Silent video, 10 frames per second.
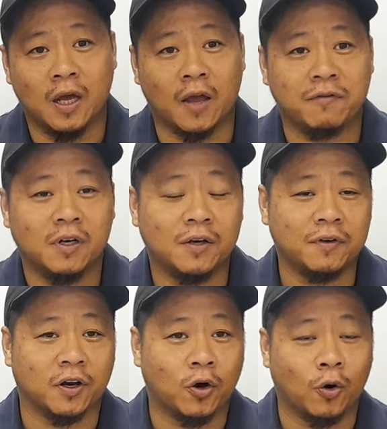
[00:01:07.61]
If you live in
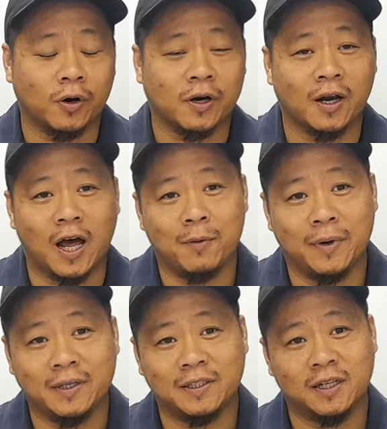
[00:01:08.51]
a colder
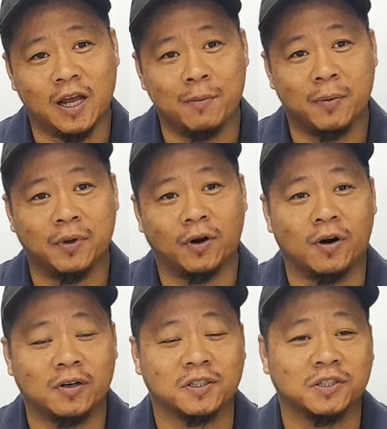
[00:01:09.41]
climate, it may be
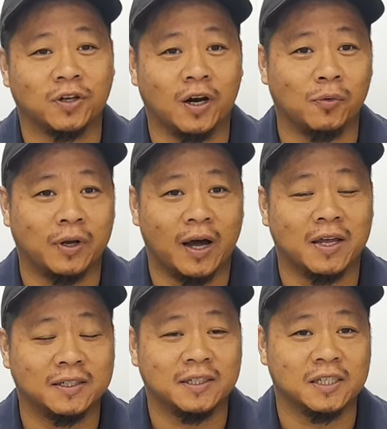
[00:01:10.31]
hard to start when
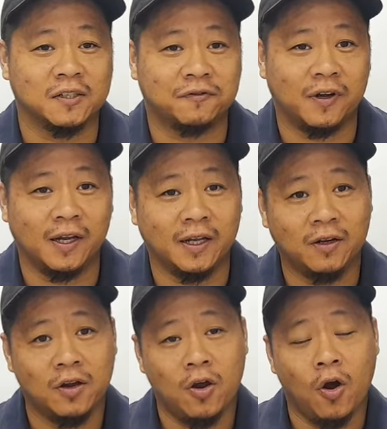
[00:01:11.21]
IAT is
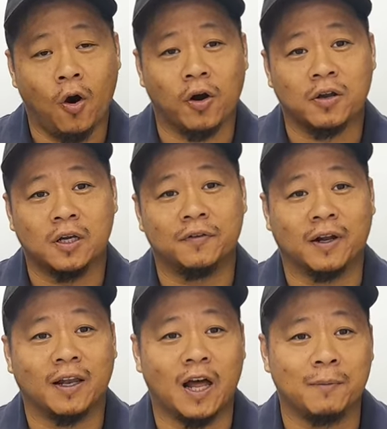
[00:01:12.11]
failing, or you live in a
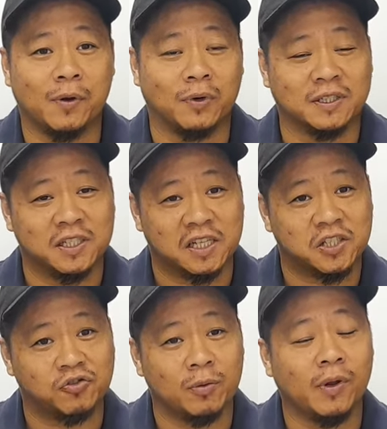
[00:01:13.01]
climate where it's
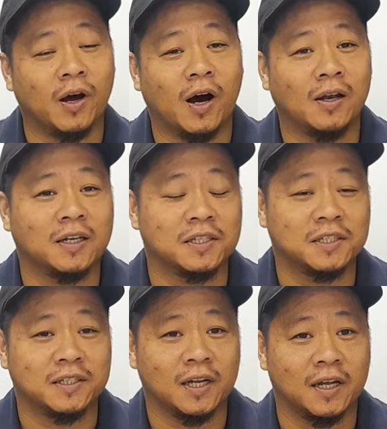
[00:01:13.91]
extremely hot, let's
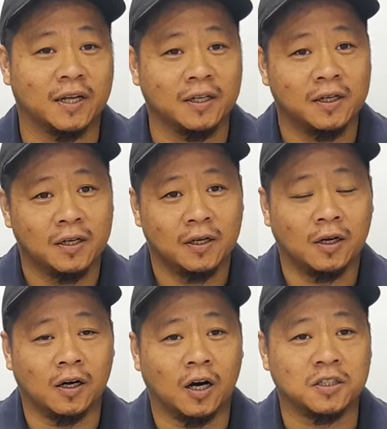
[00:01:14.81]
just say
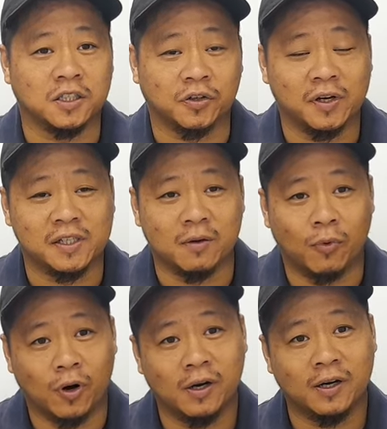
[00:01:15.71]
100 degrees and
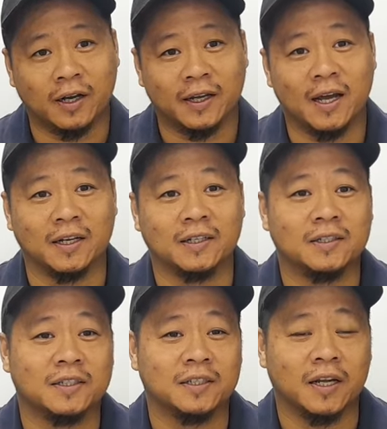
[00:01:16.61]
more.
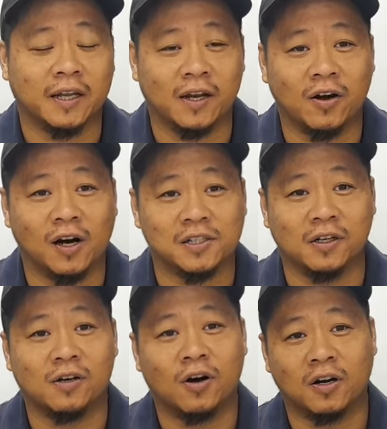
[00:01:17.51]
Again, it can cause
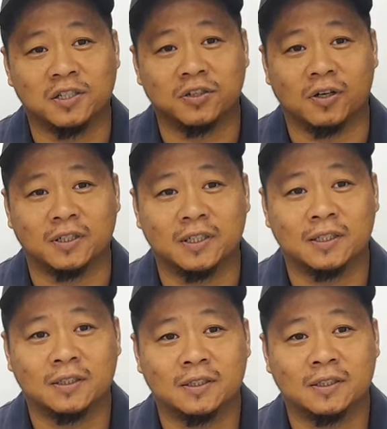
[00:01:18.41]
a hard start.